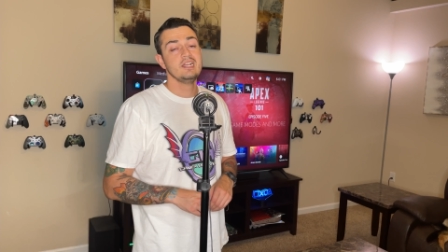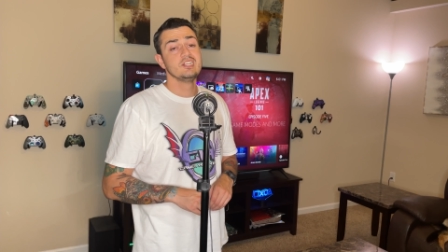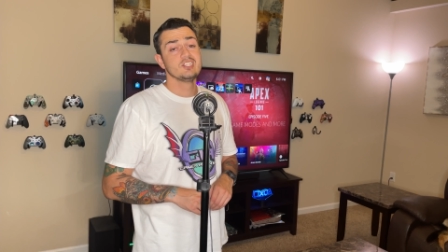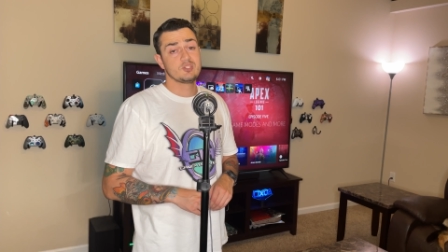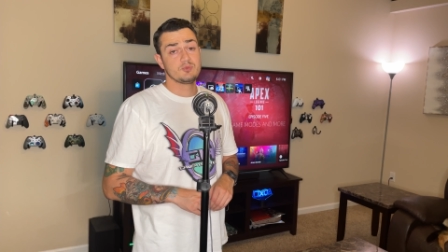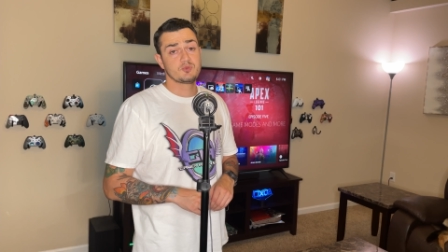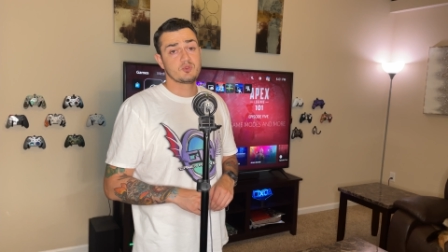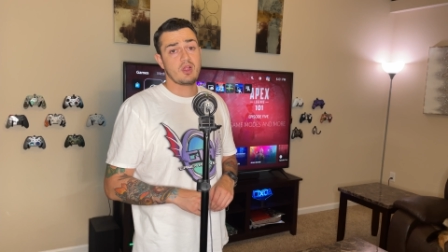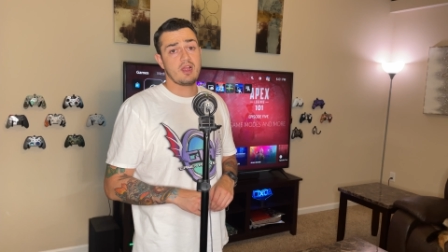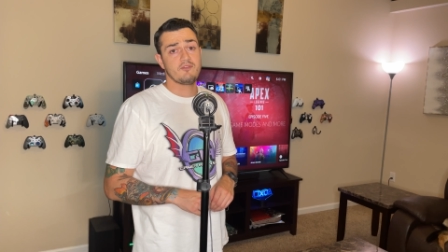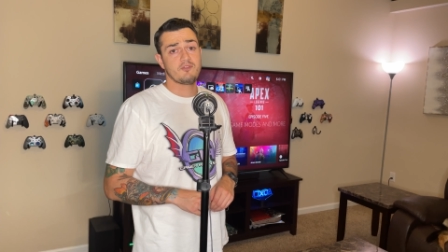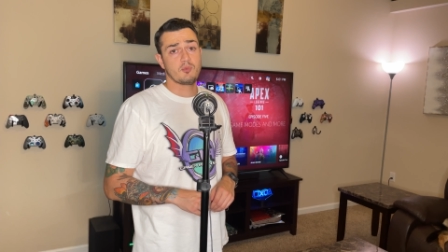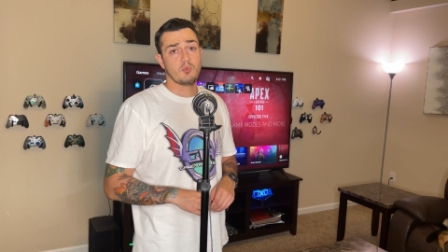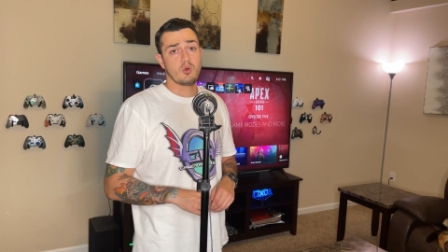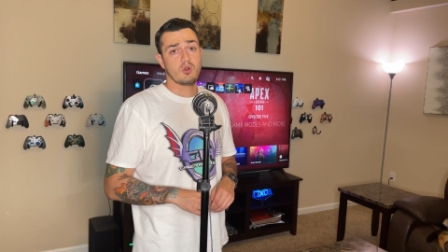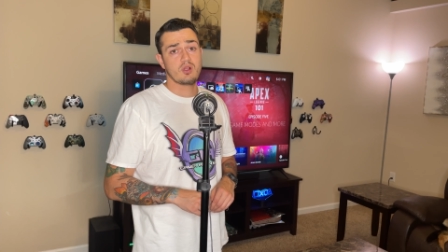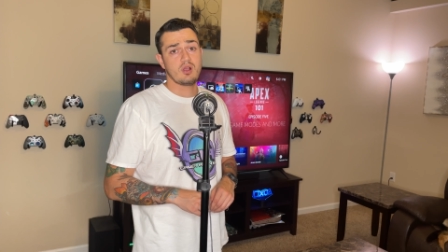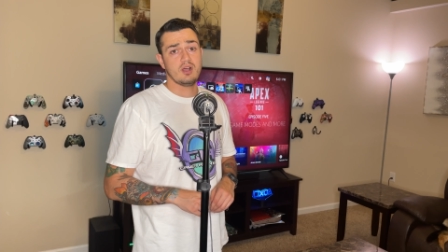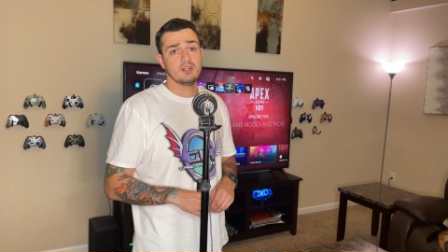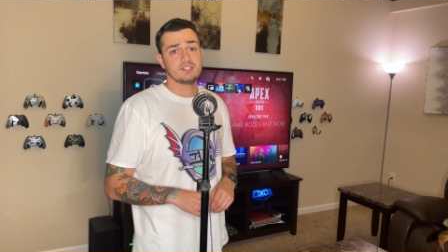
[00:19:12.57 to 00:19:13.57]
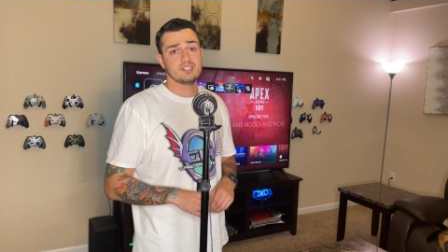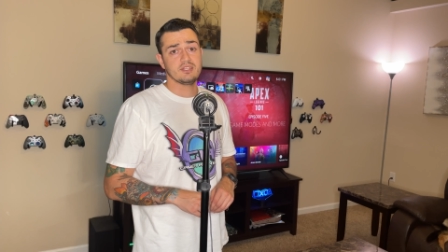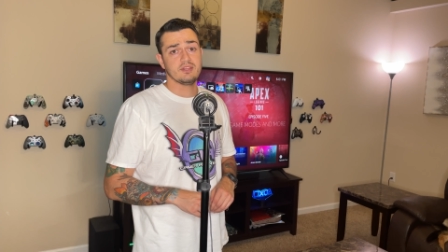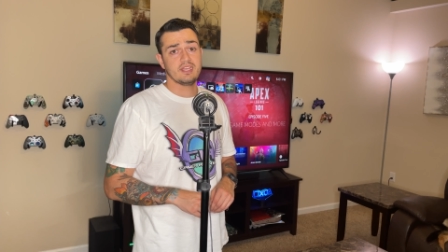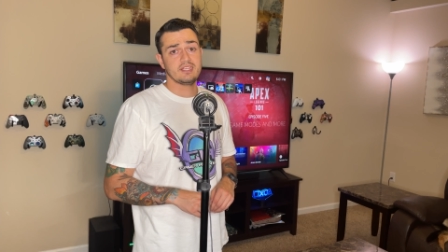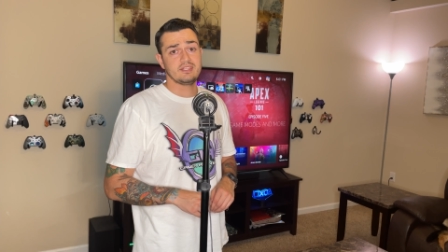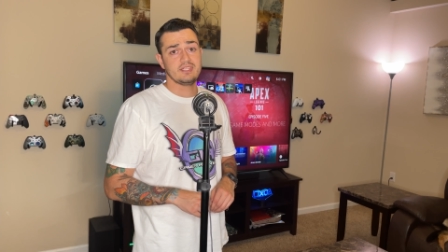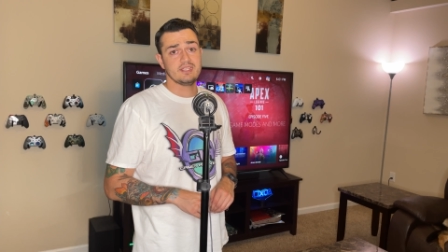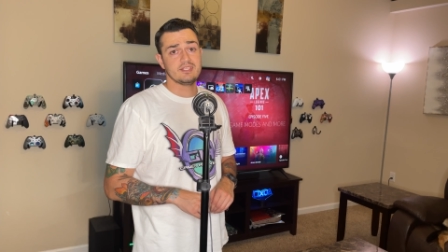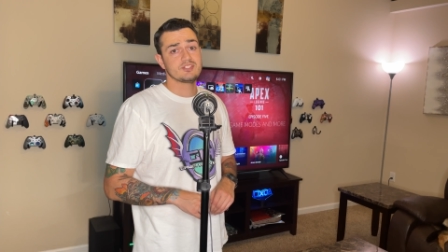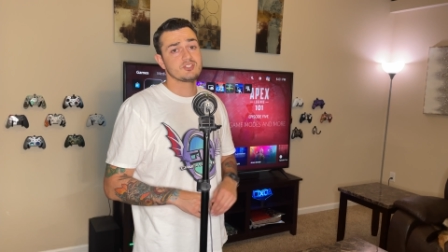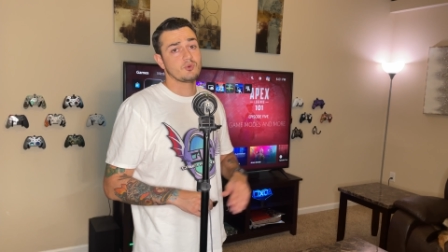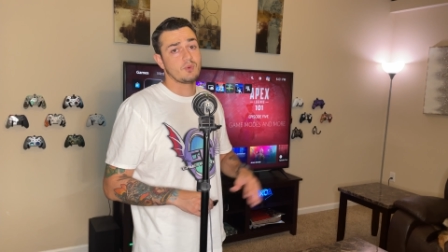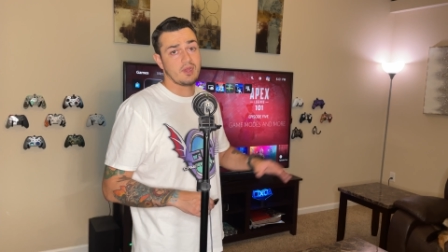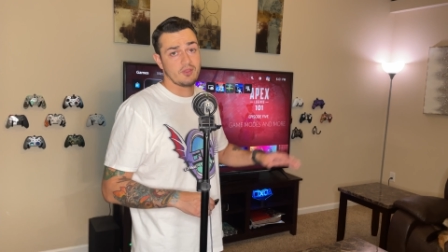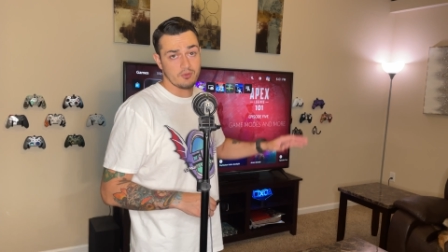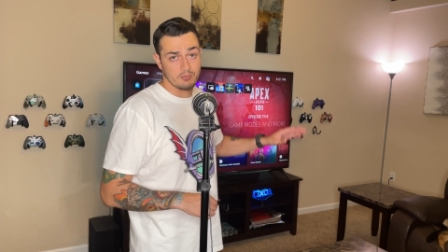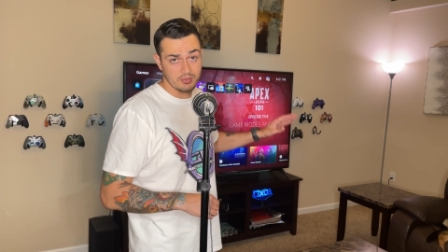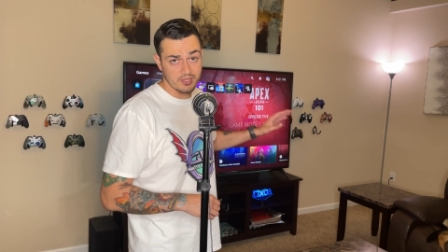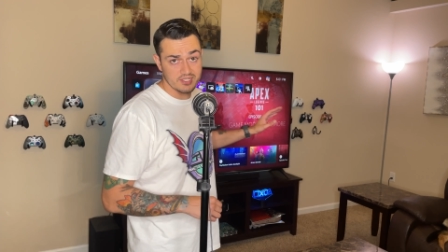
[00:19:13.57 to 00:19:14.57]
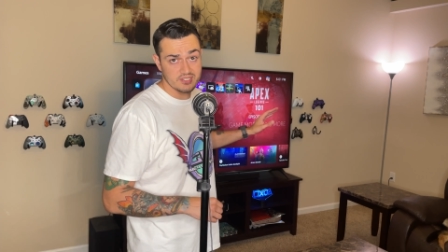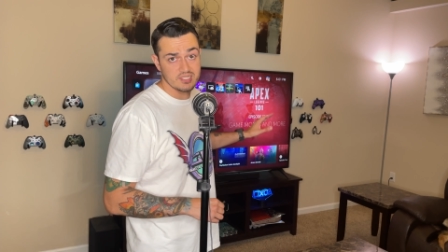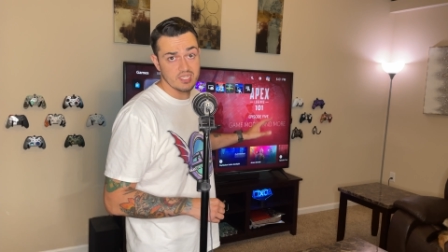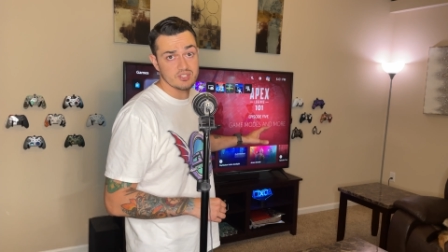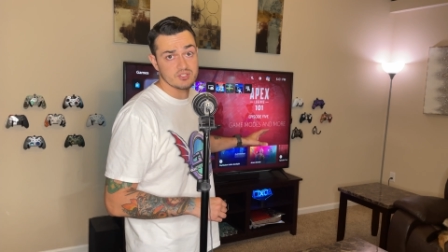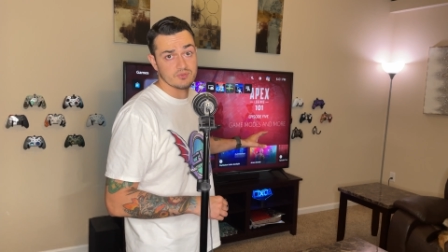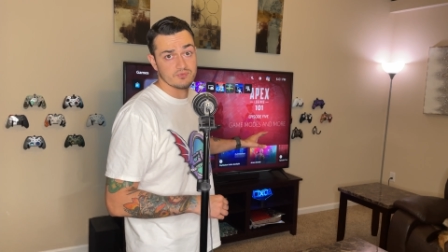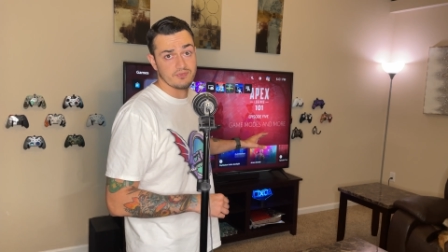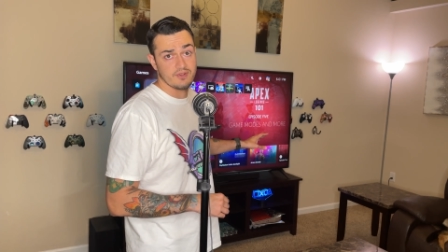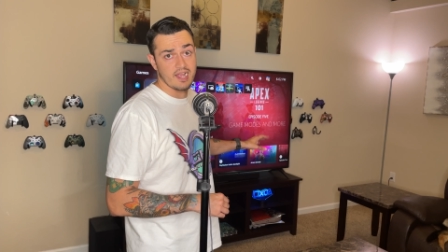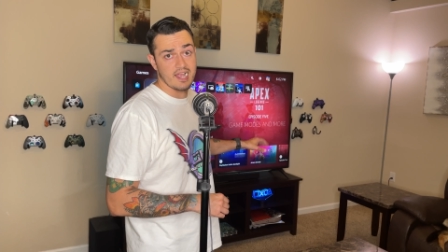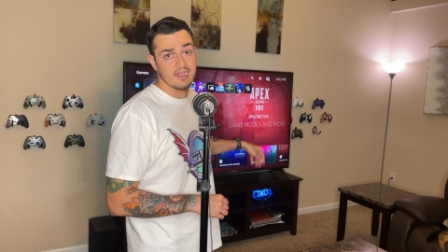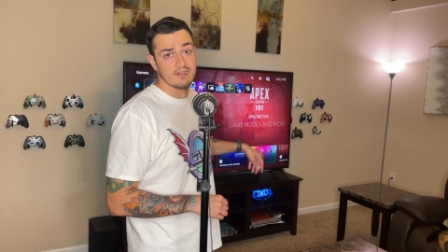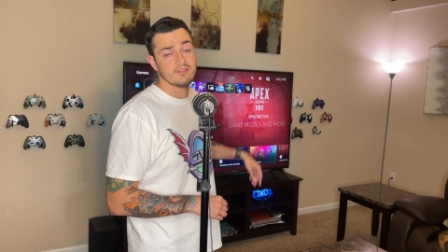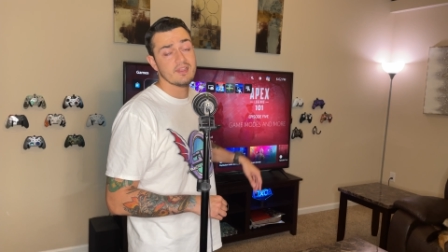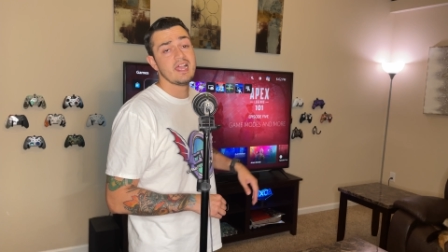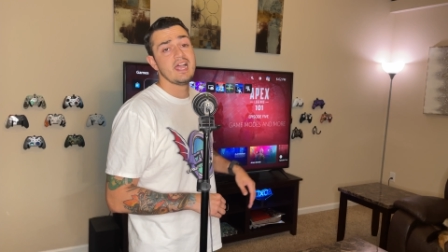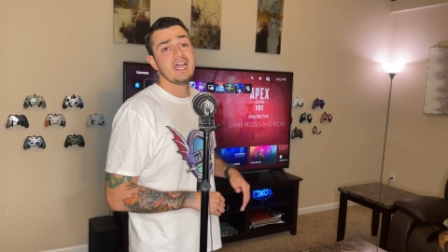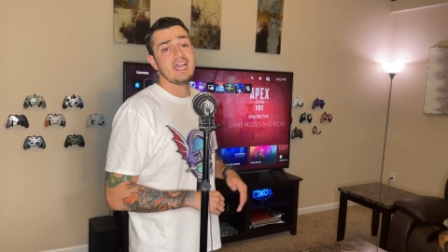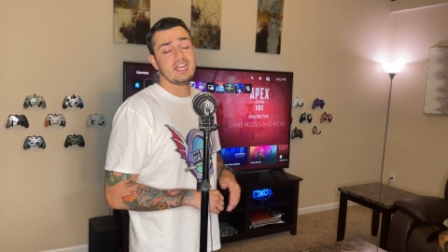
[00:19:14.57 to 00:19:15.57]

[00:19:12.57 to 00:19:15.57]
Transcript: Subscribe for more content like this around the PlayStation 5,